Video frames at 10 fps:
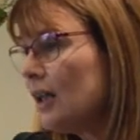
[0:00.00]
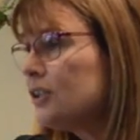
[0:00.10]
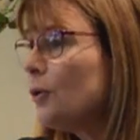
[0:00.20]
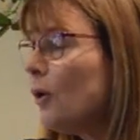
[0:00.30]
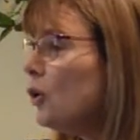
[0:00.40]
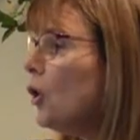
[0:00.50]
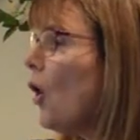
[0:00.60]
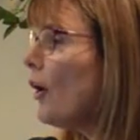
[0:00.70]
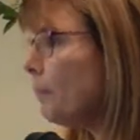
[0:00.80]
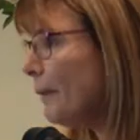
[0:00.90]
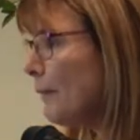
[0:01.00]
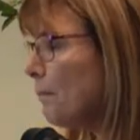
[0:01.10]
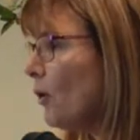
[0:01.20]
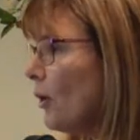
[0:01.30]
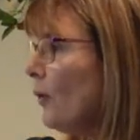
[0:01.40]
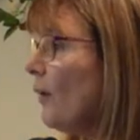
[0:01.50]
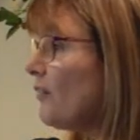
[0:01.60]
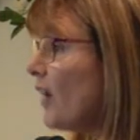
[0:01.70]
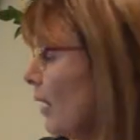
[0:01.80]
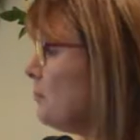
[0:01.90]
to a lot of people who have
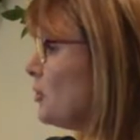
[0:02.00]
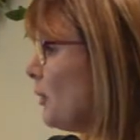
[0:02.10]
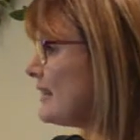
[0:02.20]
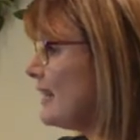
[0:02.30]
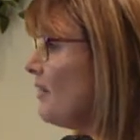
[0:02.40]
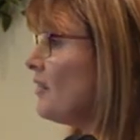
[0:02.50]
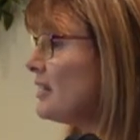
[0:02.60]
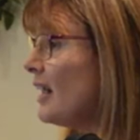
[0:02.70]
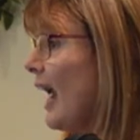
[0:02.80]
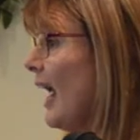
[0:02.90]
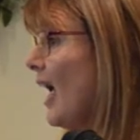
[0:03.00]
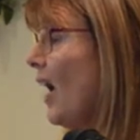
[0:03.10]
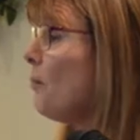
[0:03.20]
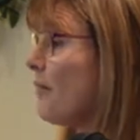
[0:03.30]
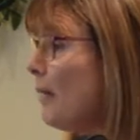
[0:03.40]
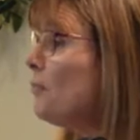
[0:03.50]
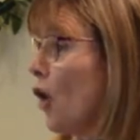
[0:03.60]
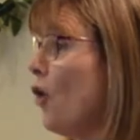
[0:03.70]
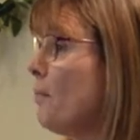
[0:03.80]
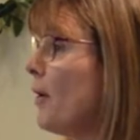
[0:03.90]
come to us even to help them
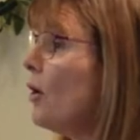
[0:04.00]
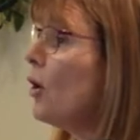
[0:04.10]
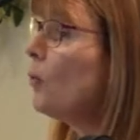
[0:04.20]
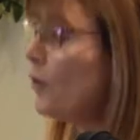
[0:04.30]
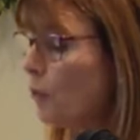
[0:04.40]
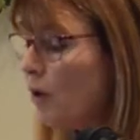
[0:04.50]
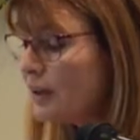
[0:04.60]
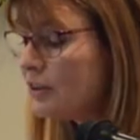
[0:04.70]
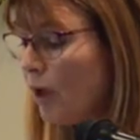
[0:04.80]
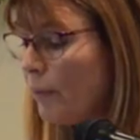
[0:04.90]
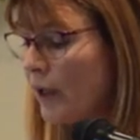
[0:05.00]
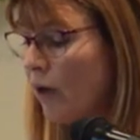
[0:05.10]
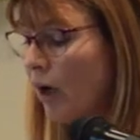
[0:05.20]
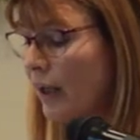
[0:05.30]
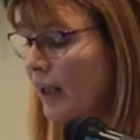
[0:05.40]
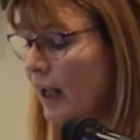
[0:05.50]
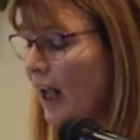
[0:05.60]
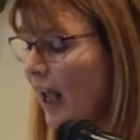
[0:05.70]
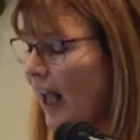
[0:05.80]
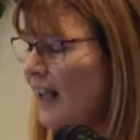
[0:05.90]
cope with what is going on.
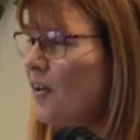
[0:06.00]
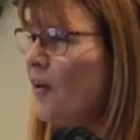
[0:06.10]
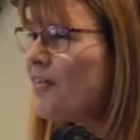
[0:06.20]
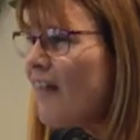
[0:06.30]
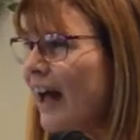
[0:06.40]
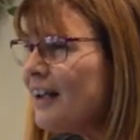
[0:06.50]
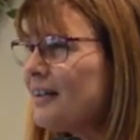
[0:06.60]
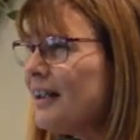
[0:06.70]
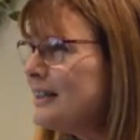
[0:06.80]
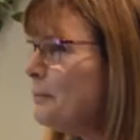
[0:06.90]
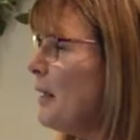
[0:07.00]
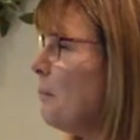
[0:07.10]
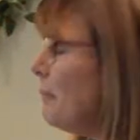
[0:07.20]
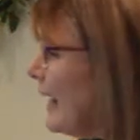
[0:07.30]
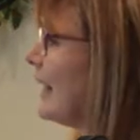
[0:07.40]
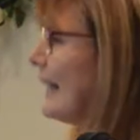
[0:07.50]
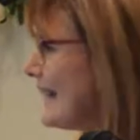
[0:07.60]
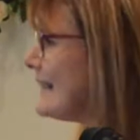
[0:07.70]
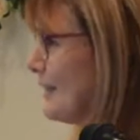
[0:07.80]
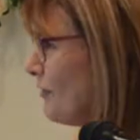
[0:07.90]
And you know that has been a big
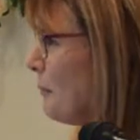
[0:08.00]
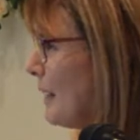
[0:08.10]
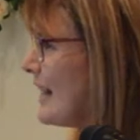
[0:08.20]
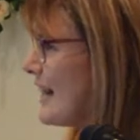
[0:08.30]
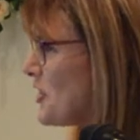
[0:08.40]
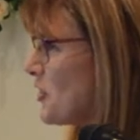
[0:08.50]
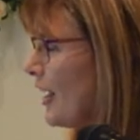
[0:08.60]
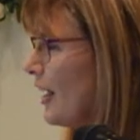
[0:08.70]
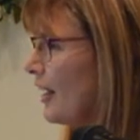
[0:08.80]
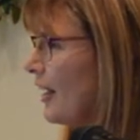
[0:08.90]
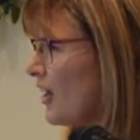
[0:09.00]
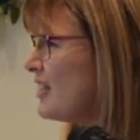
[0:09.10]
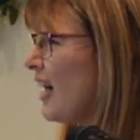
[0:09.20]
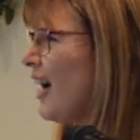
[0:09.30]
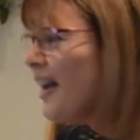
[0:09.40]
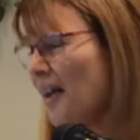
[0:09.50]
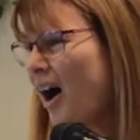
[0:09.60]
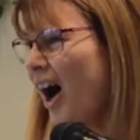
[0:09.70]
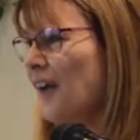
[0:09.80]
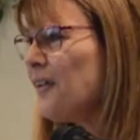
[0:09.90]
lesson for me this year because
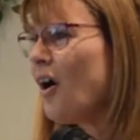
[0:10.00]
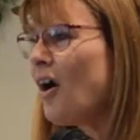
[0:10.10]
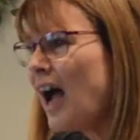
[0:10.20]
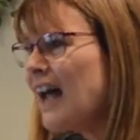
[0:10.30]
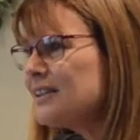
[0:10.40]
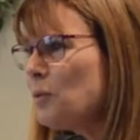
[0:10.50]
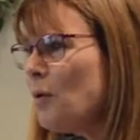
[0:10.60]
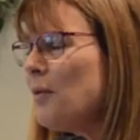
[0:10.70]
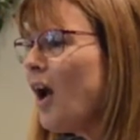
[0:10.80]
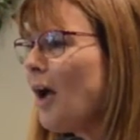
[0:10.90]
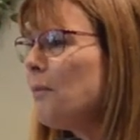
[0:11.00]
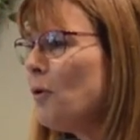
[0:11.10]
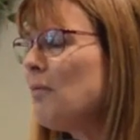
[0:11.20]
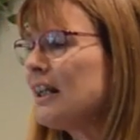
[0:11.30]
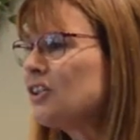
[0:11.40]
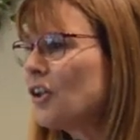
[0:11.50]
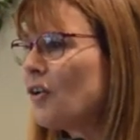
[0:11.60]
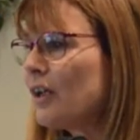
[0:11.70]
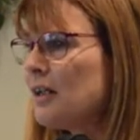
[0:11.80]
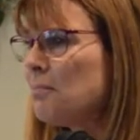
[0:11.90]
I don't know, as a woman, I put my
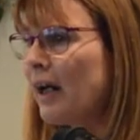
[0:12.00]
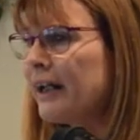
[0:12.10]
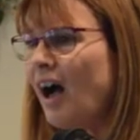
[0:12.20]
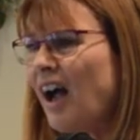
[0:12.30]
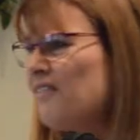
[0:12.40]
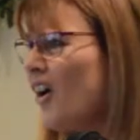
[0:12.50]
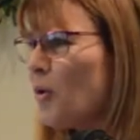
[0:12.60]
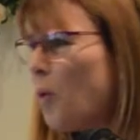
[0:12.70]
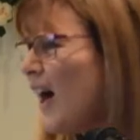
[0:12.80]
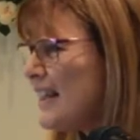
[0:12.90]
security in money. I felt quite